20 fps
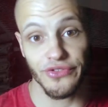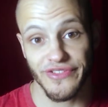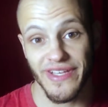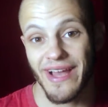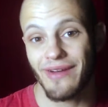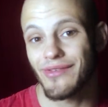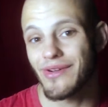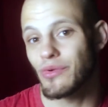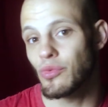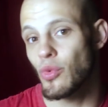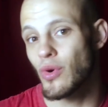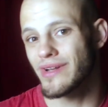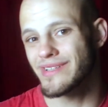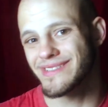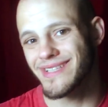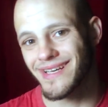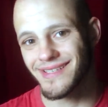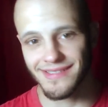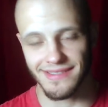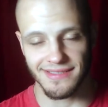sound and what
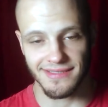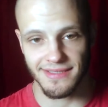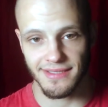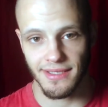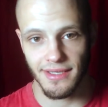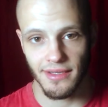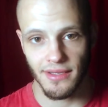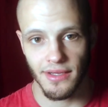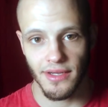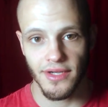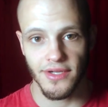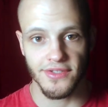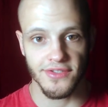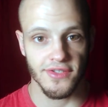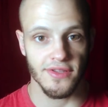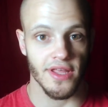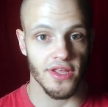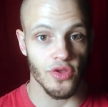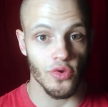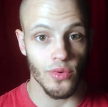doesn't, so
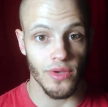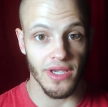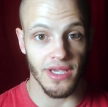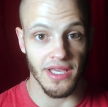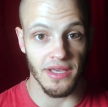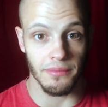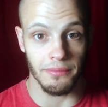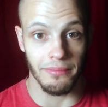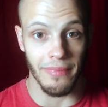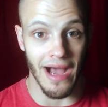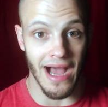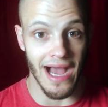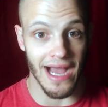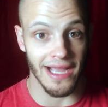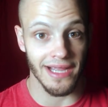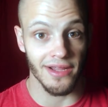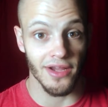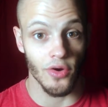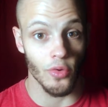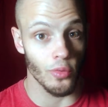that you can get
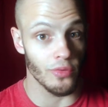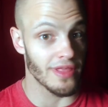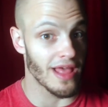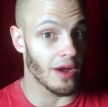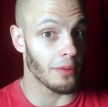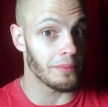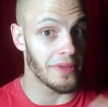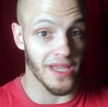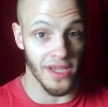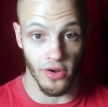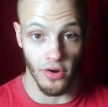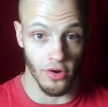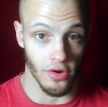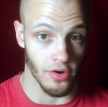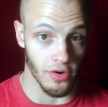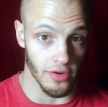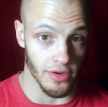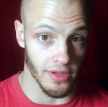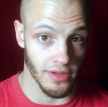by without being heard.